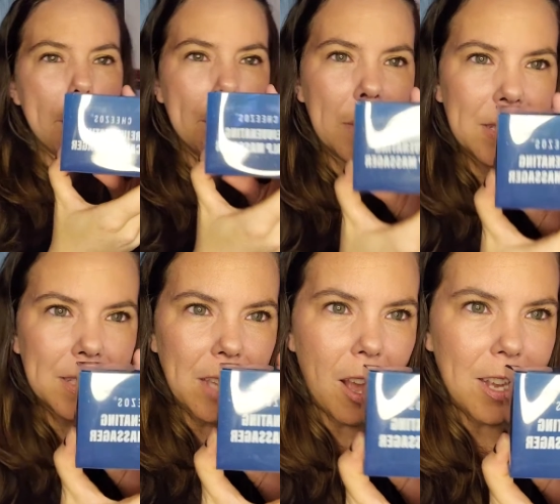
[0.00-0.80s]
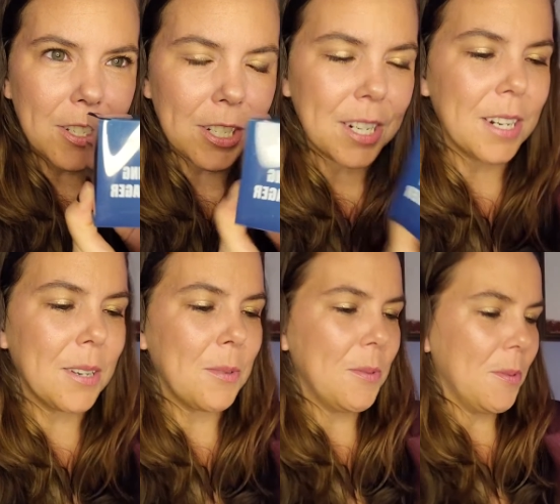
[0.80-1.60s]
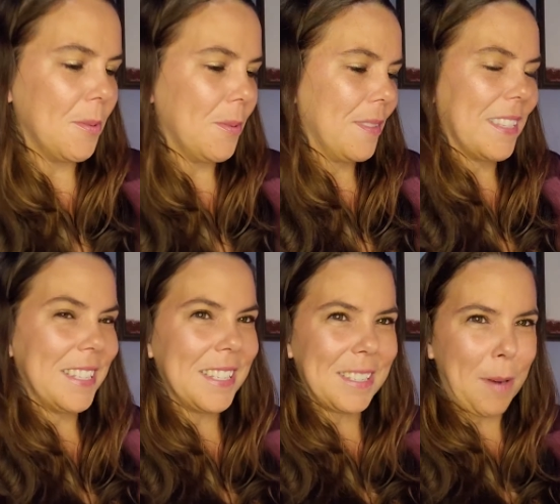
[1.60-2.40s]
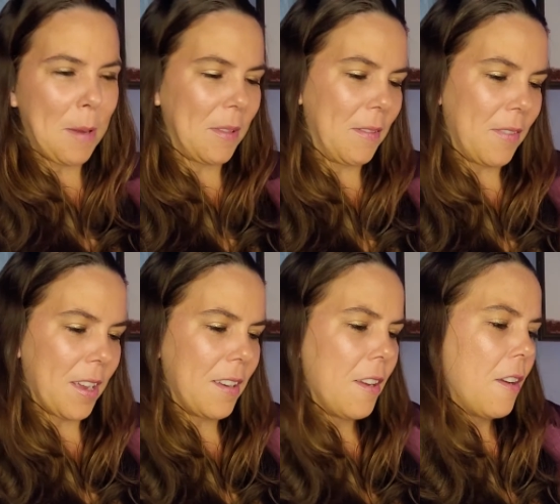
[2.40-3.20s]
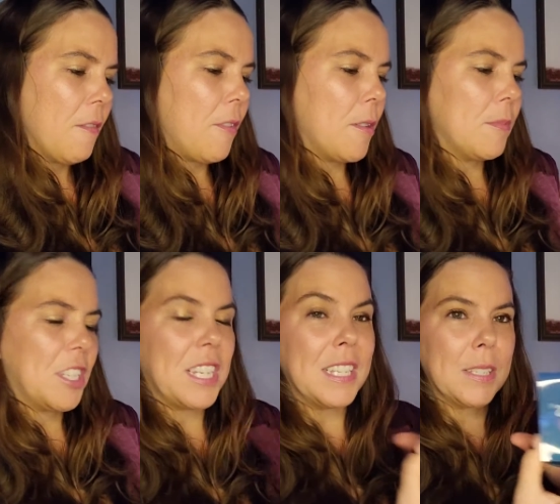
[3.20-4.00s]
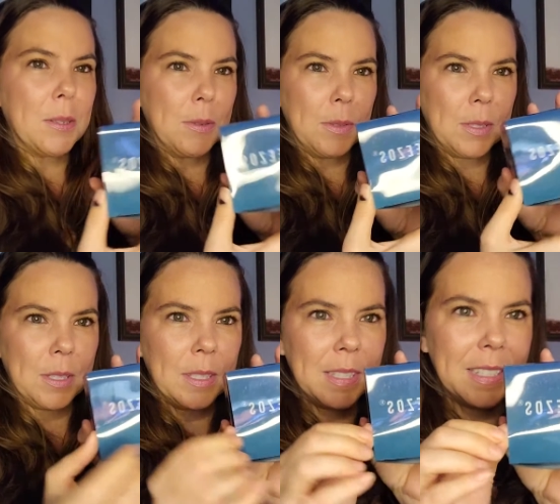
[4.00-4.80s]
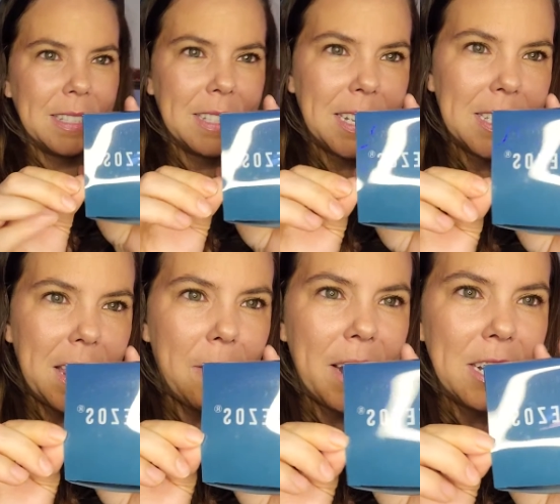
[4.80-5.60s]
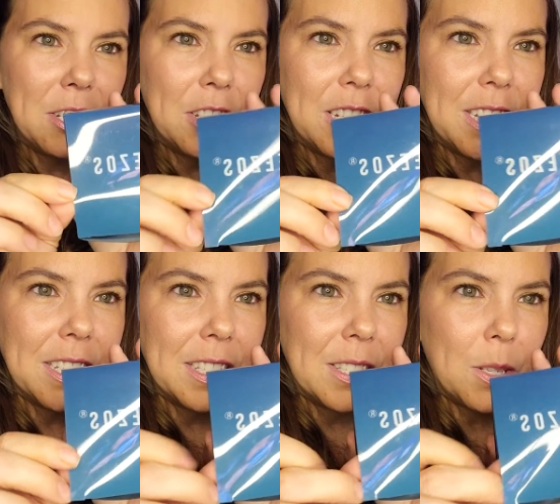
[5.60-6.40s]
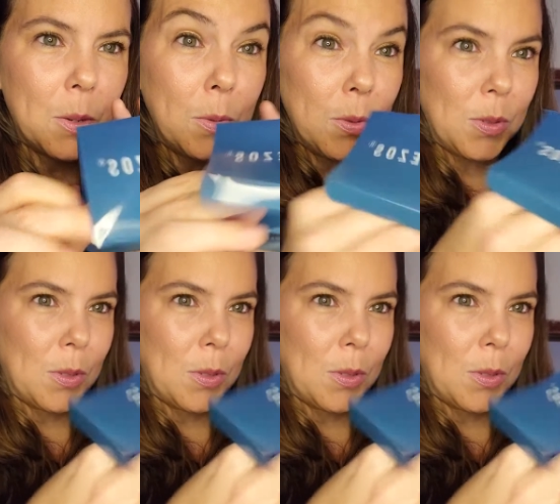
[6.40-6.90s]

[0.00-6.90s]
massager. Ooh, this is probably fun. From Chizos. Did I say that right? Chizos.